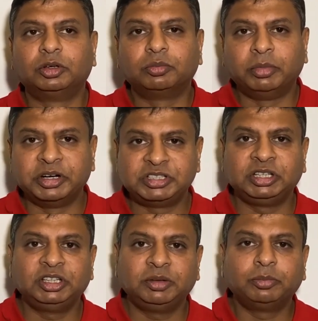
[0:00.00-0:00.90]

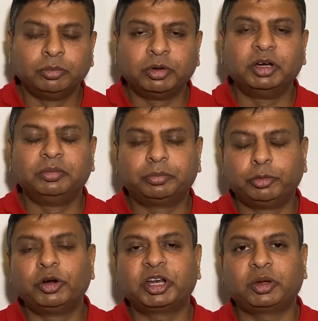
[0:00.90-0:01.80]
merging the
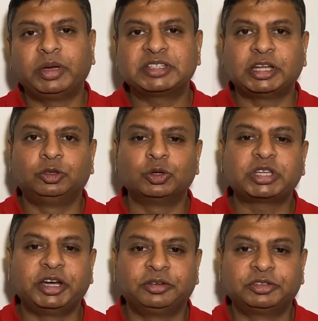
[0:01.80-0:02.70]
pull request and those
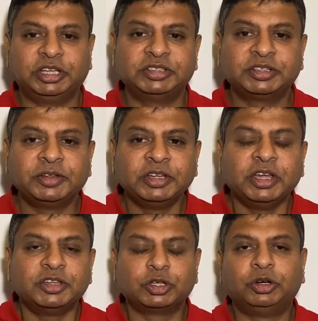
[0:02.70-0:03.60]
kind of things.
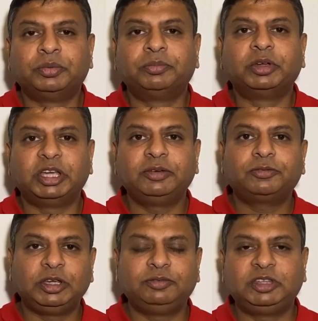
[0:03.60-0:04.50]
So
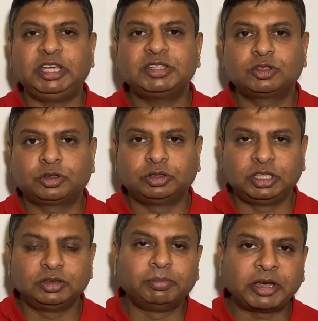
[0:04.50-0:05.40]
if
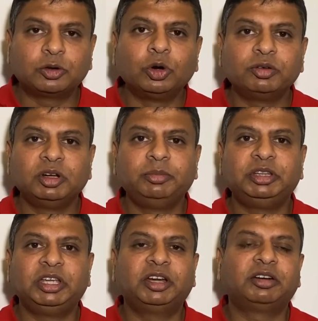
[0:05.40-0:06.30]
my code will be
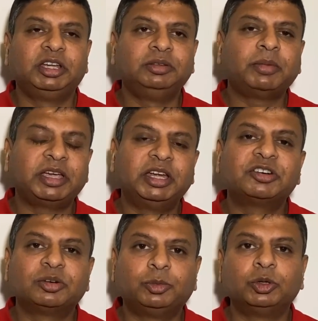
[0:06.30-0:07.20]
there in my
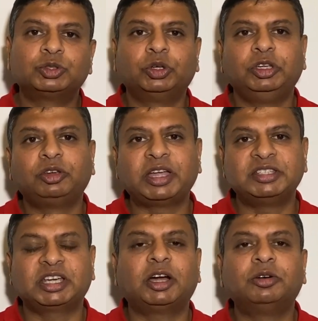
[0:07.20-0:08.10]
Git repo, so you can
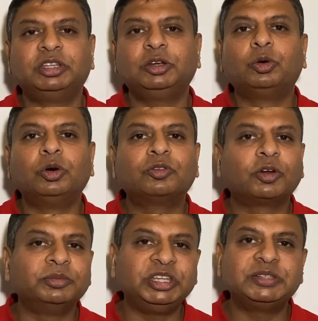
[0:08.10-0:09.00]
check out the code
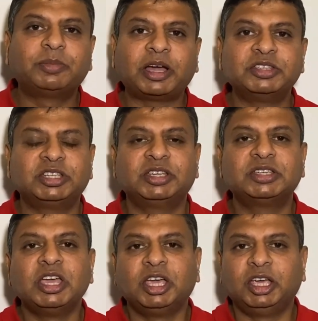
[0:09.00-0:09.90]
from these branches
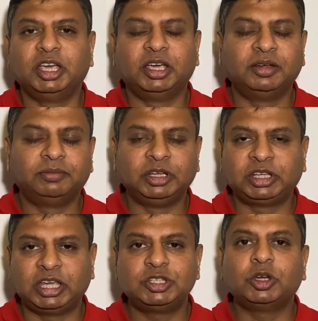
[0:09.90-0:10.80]
in
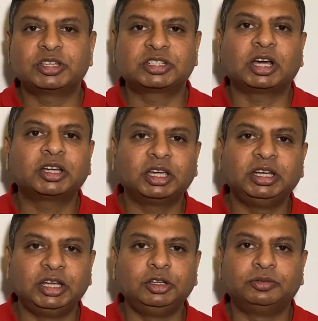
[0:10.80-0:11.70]
case you are stuck
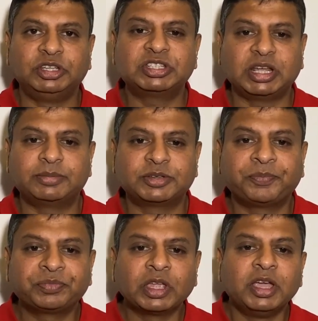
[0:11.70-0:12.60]
in any of these steps.
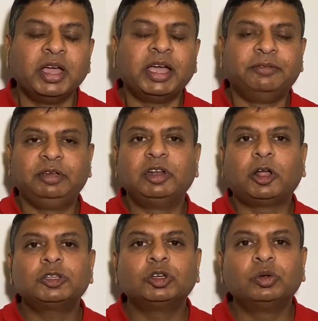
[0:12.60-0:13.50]
We will also